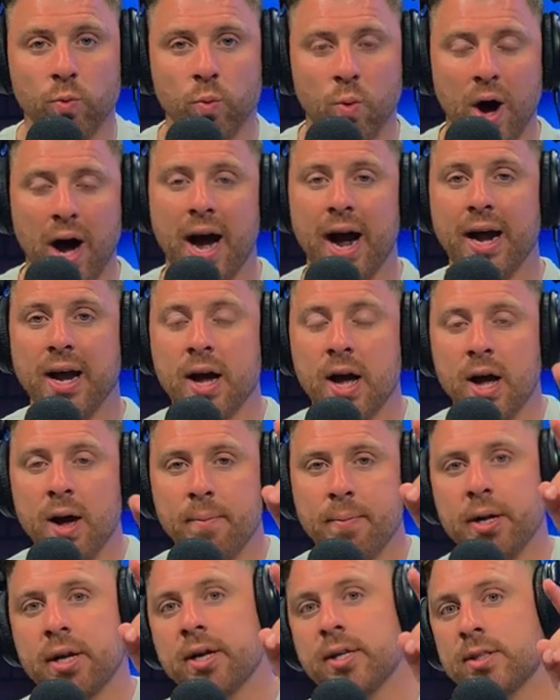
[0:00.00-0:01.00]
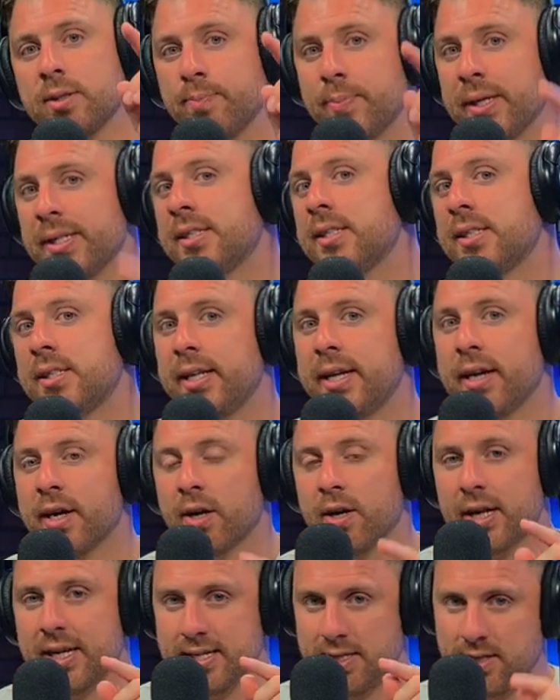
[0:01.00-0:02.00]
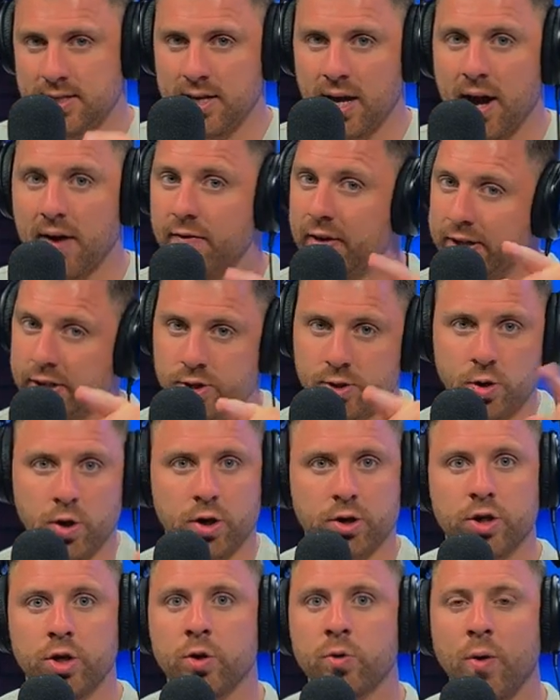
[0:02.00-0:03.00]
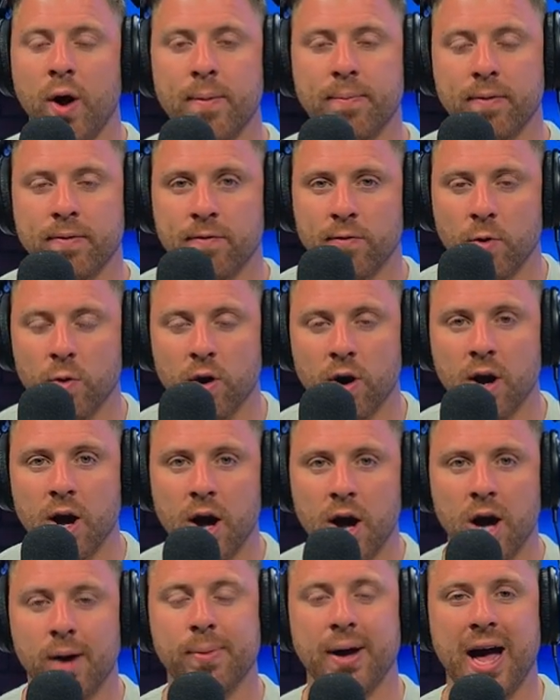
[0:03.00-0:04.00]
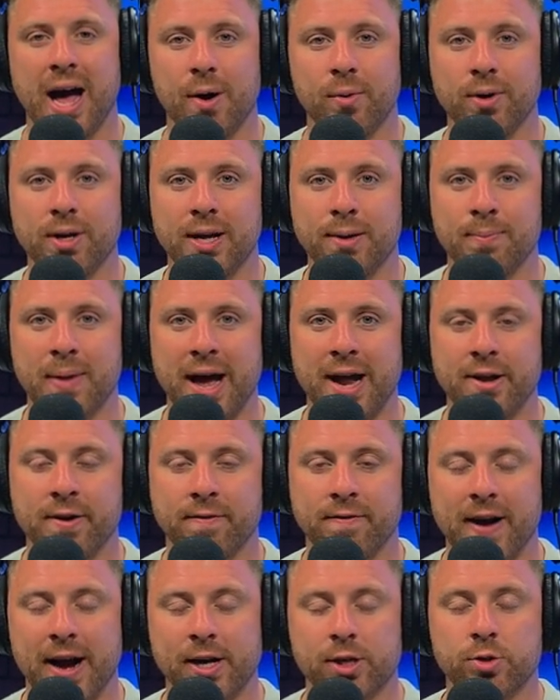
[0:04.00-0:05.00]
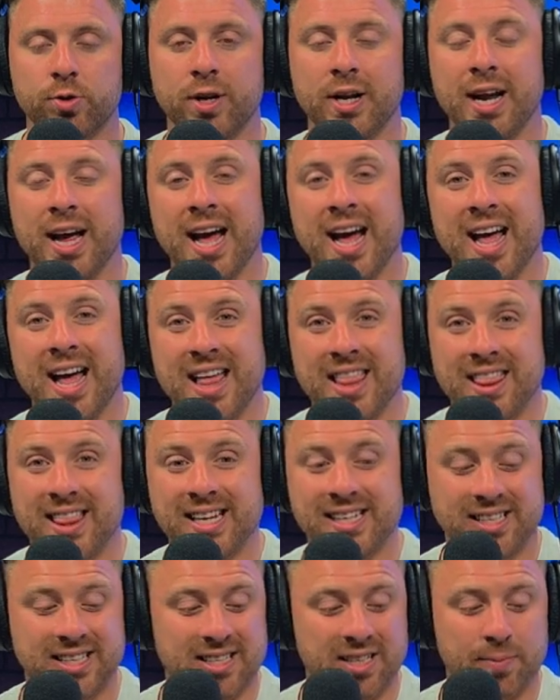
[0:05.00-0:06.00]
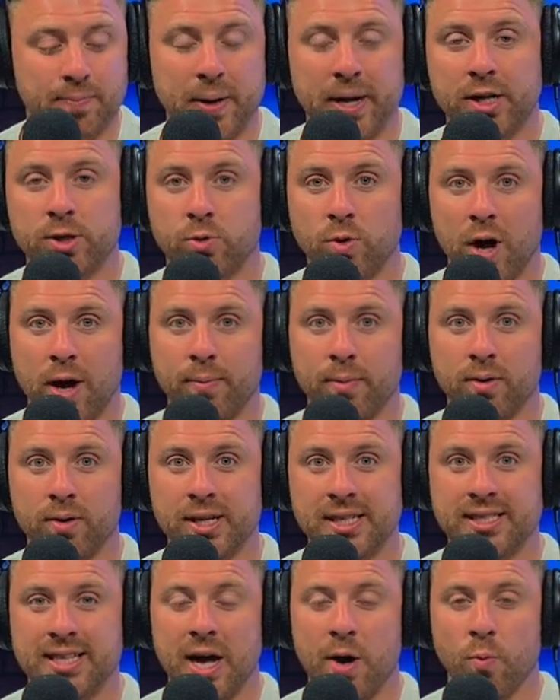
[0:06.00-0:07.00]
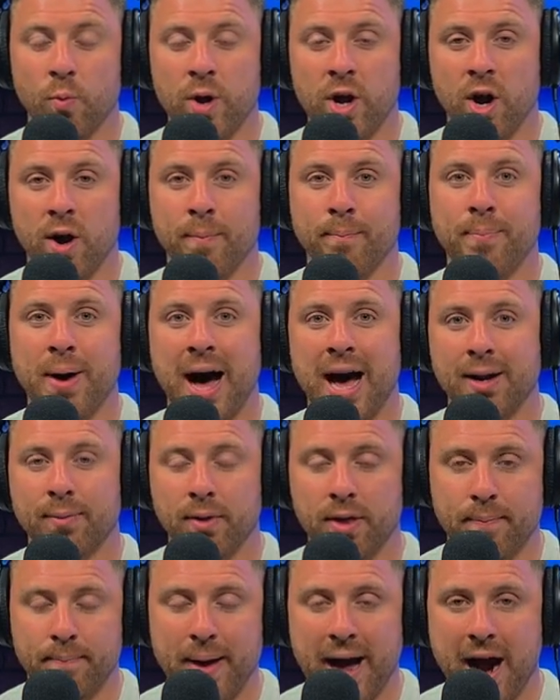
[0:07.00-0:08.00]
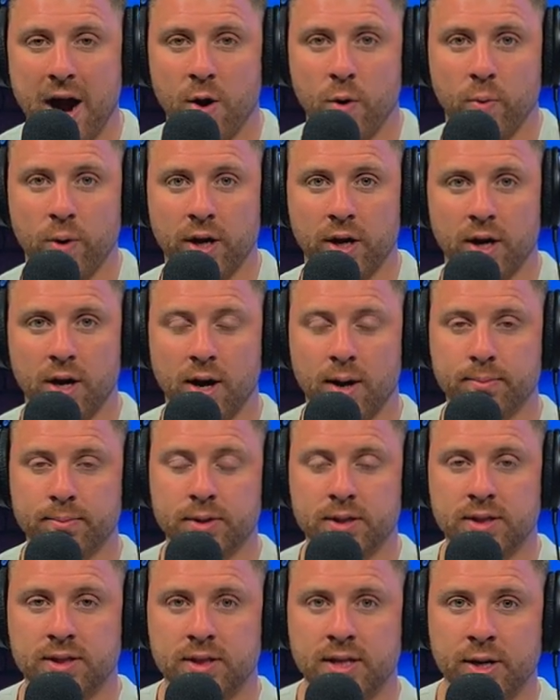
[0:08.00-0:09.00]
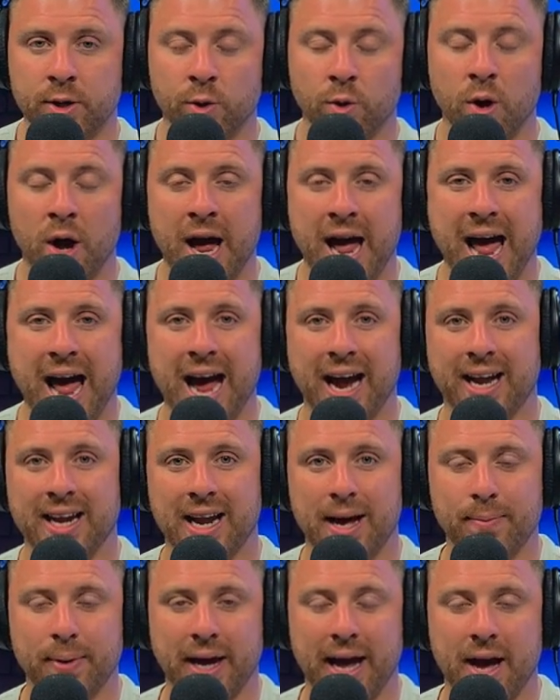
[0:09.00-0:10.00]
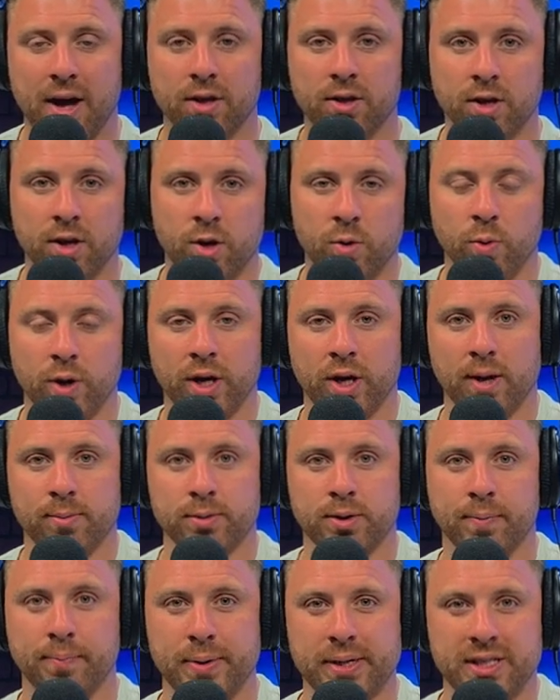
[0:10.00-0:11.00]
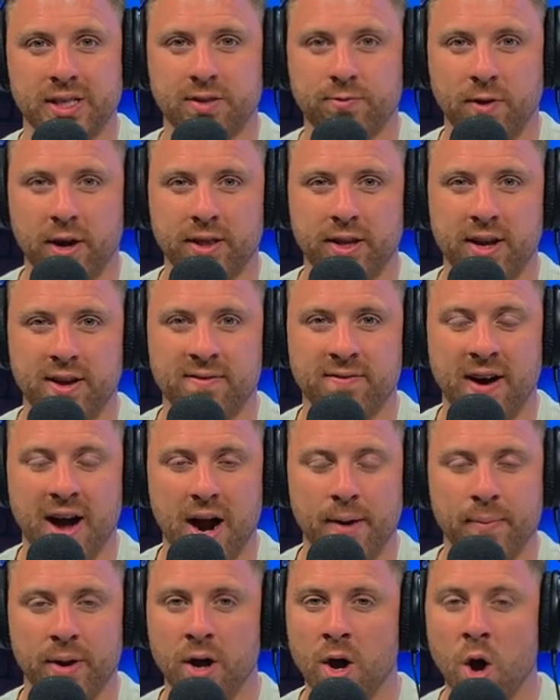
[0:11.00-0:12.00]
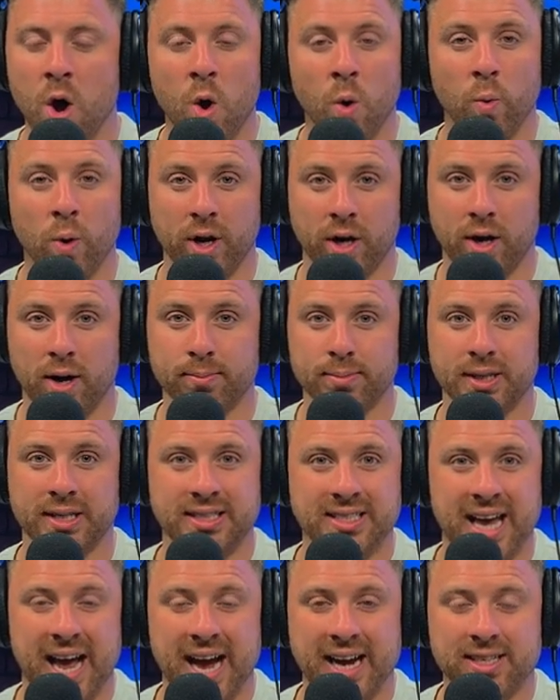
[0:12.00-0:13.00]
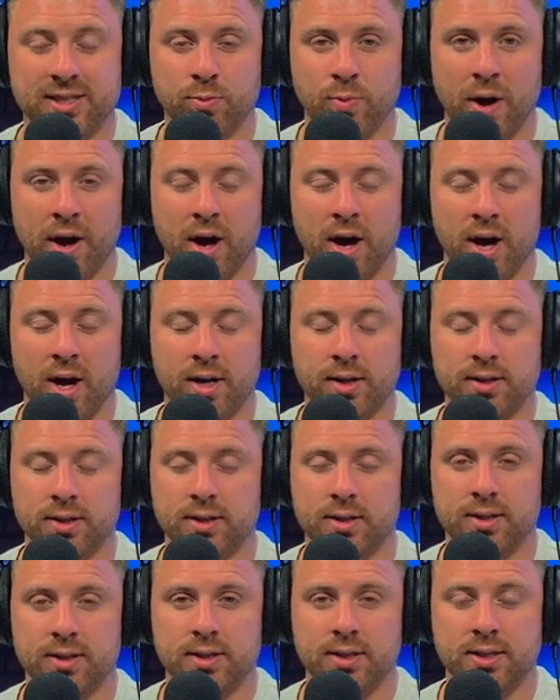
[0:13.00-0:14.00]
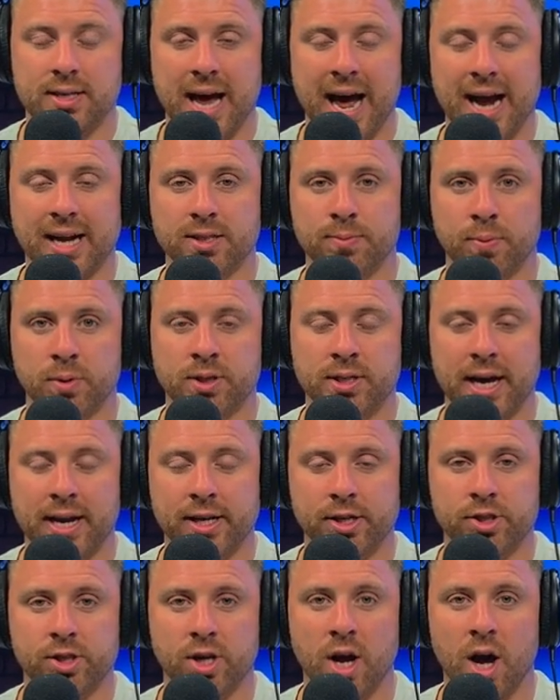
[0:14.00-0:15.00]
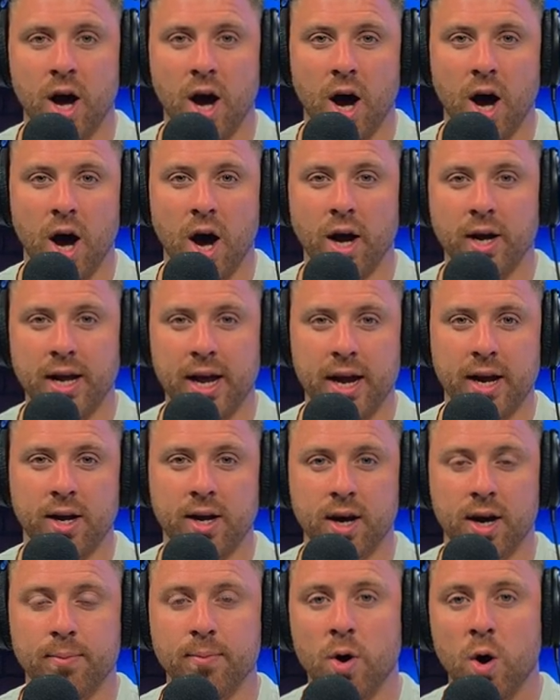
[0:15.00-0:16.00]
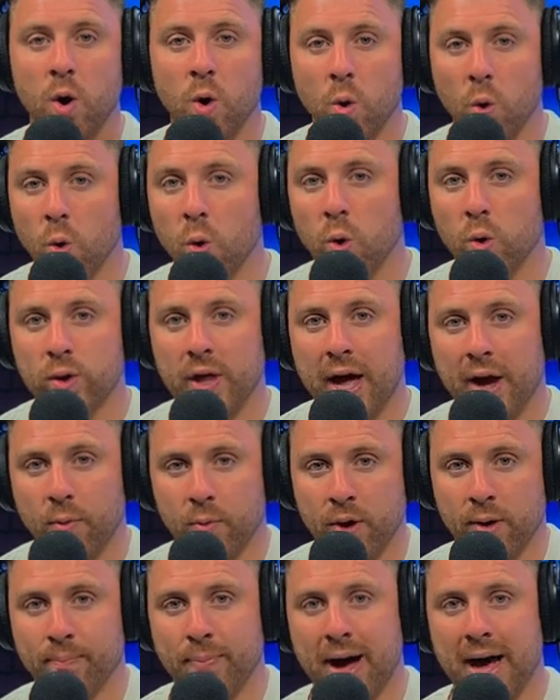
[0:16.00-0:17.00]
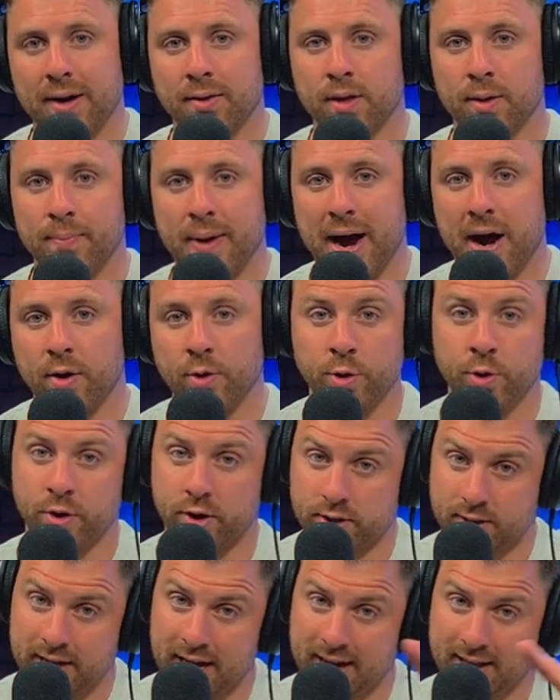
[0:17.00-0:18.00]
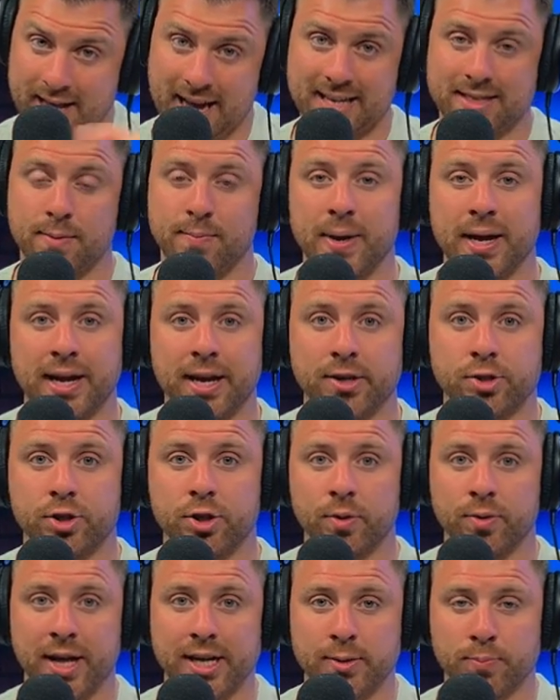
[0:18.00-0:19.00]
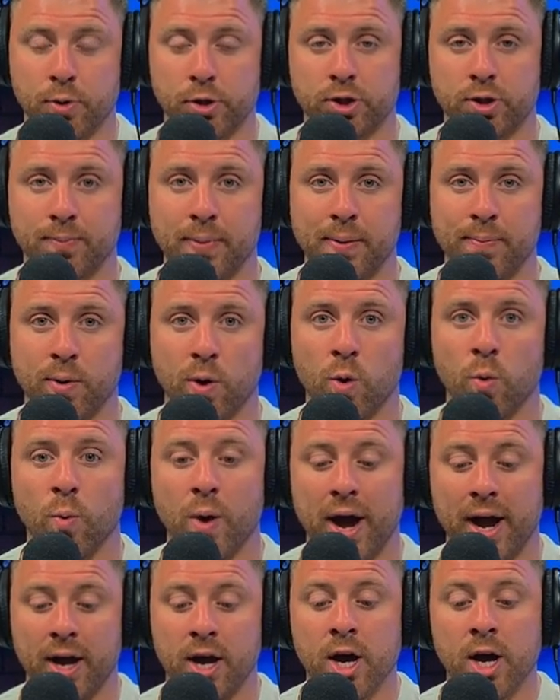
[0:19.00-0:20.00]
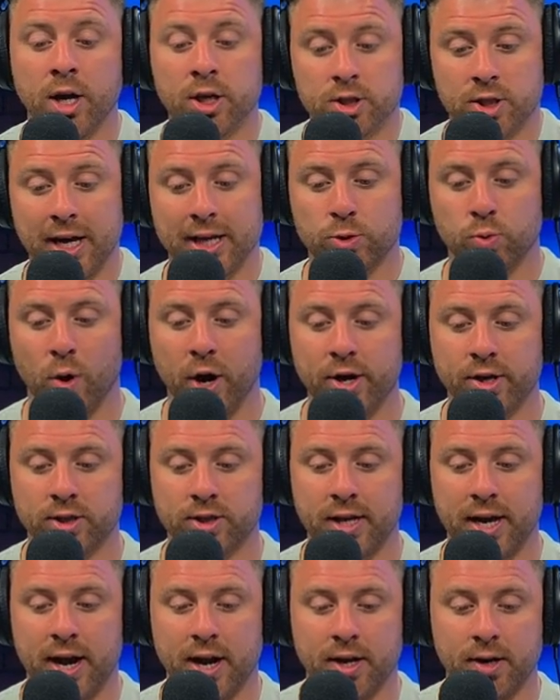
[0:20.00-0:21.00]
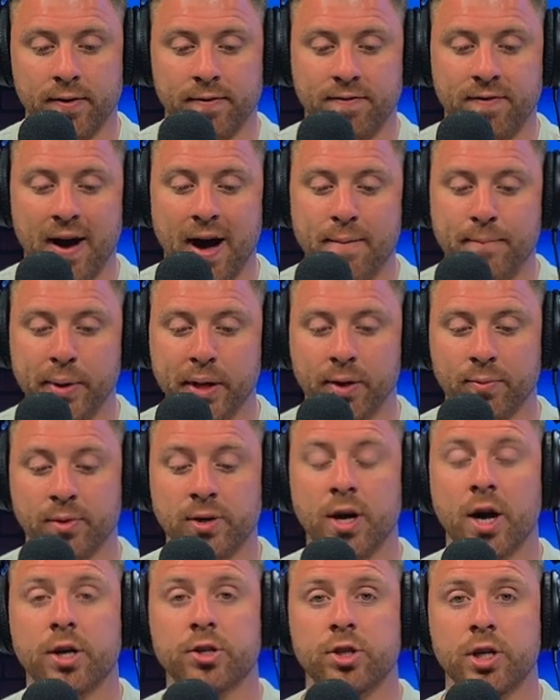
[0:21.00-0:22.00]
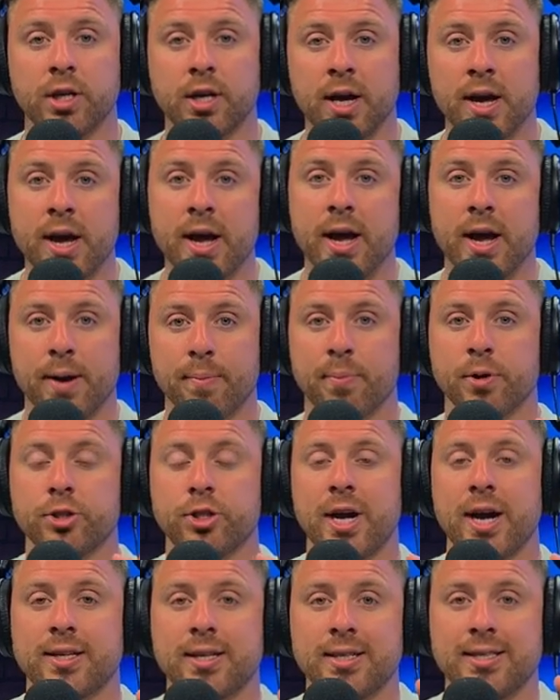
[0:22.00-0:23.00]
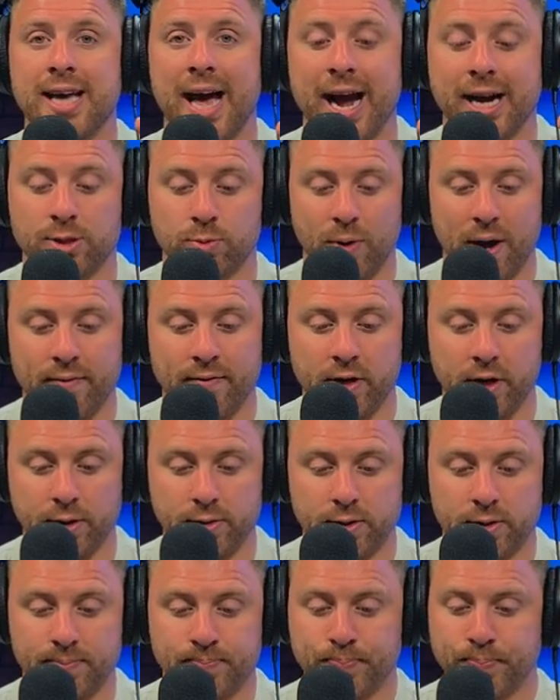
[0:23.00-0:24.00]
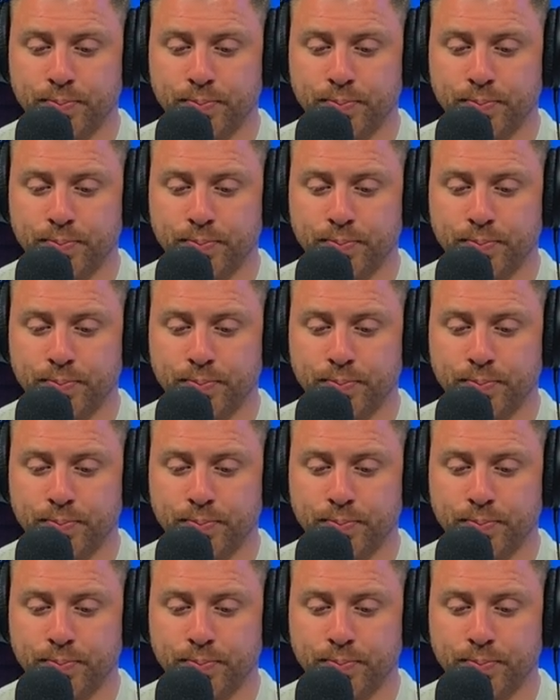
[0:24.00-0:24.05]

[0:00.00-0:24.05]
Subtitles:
Why? Because business here is tough. I just talked to you right before about how we need manufacturing. This is a big trouble, is that we are bottom of the barrel when it comes to economic outlook, when it comes to business-friendly environment, when it comes to tax percentage on income. All that, we are bottom of the barrel in New York State. That's a big issue, and that's pushing people away. So that's why you're seeing a $5 billion reduction in projected tax revenues.